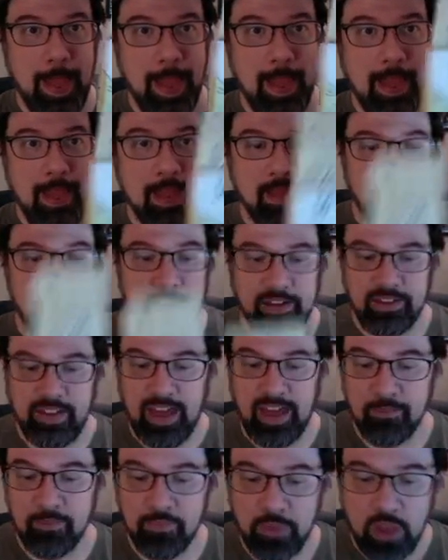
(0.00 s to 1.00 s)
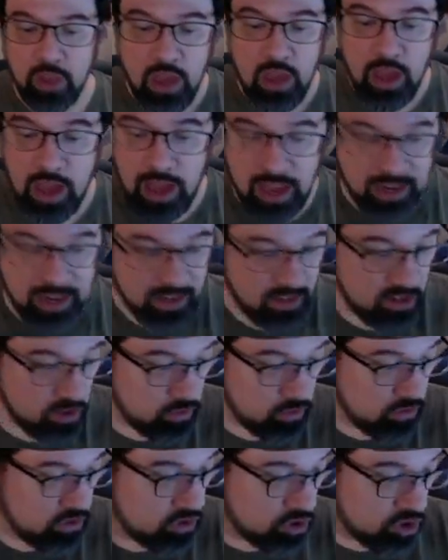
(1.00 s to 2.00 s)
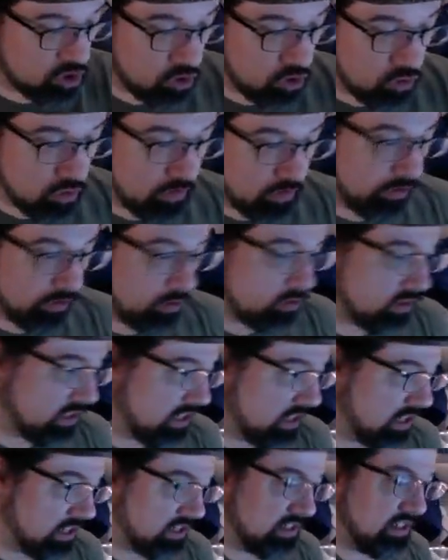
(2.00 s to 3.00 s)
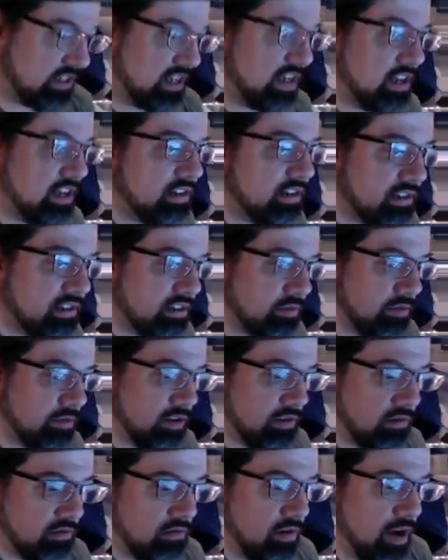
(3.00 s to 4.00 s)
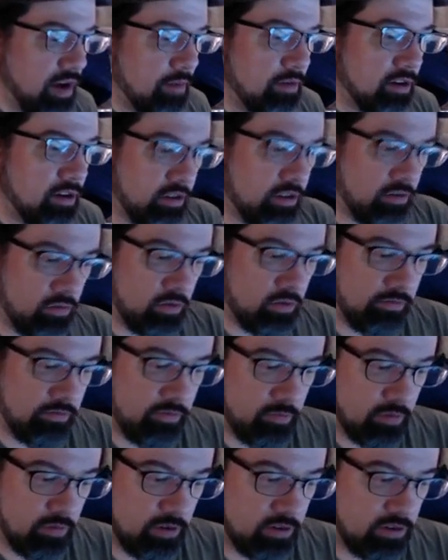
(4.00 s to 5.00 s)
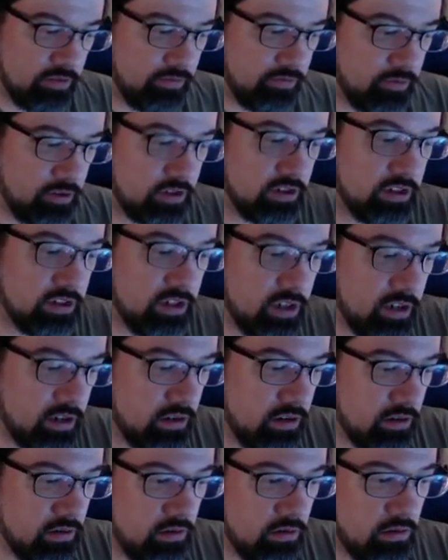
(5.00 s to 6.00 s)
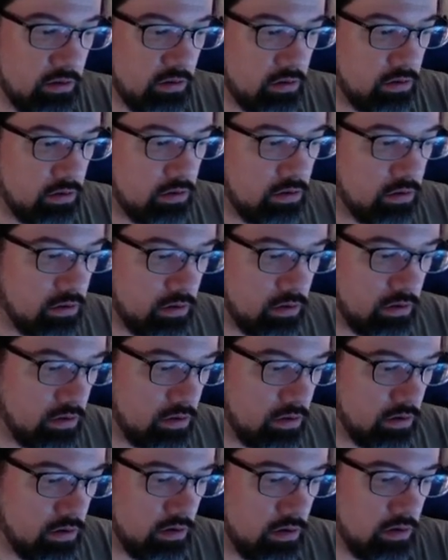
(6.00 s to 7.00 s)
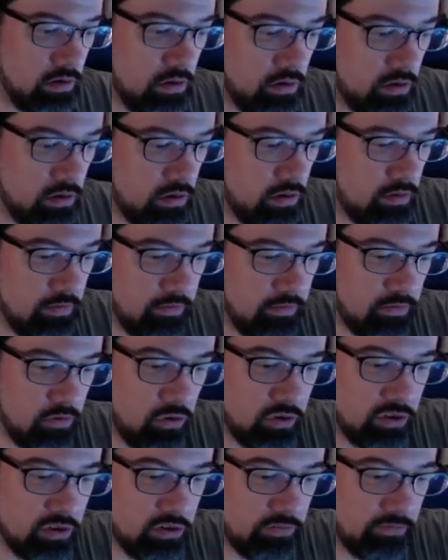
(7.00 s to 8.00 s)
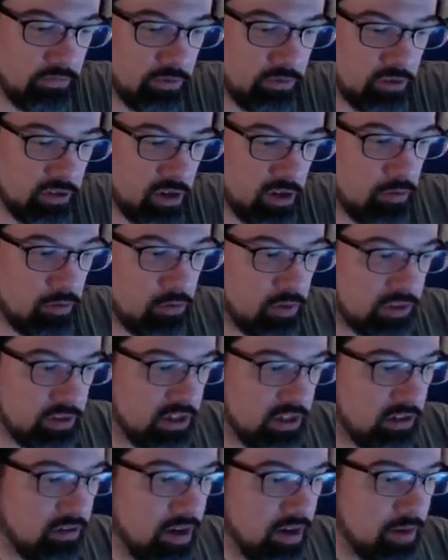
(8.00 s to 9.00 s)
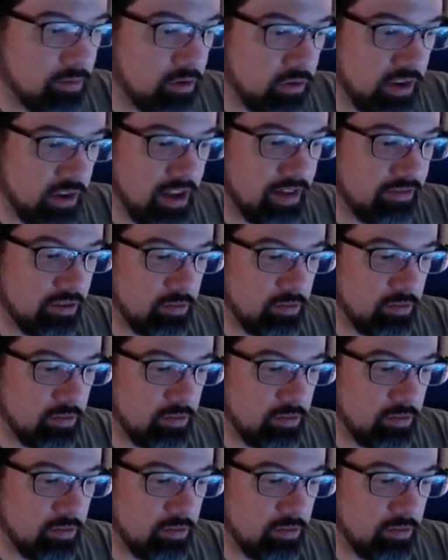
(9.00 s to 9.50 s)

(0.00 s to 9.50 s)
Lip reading: Like that. I can use two of those kickstands. Let me grab another one from a different, of course the first couple ones I grabbed don't have them.